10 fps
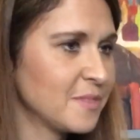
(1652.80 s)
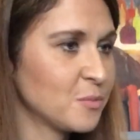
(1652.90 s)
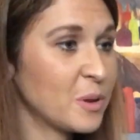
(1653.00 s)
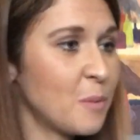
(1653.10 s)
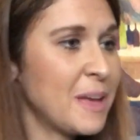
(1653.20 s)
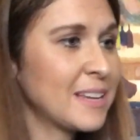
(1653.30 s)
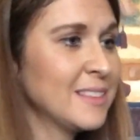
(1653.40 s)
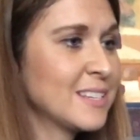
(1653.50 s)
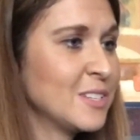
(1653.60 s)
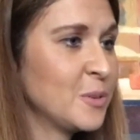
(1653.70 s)
When we go back and
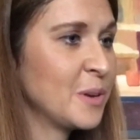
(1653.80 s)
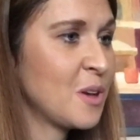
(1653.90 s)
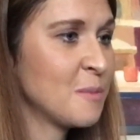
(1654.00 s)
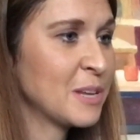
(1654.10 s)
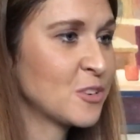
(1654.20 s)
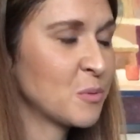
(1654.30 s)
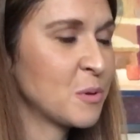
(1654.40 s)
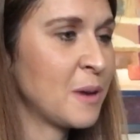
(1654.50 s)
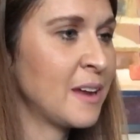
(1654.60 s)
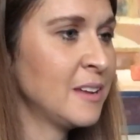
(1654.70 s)
listen to it all, make sure we're
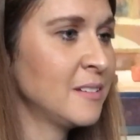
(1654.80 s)
right.